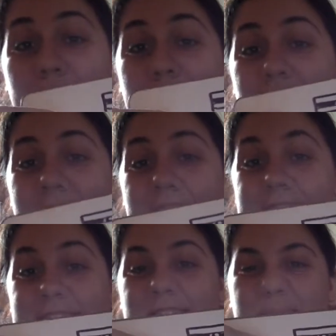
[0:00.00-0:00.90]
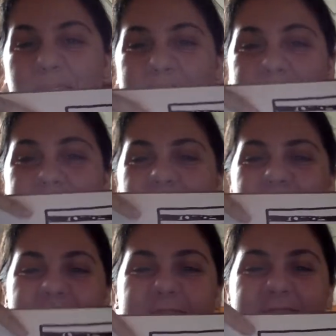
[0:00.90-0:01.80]
little Linus the minus?
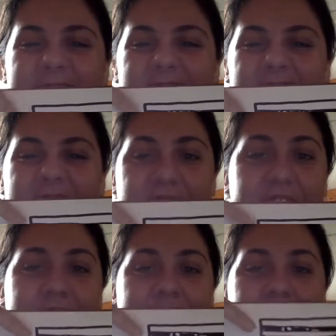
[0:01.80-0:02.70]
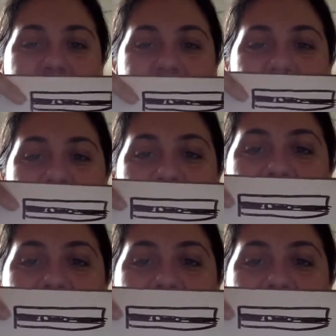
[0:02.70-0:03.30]
He's that little guy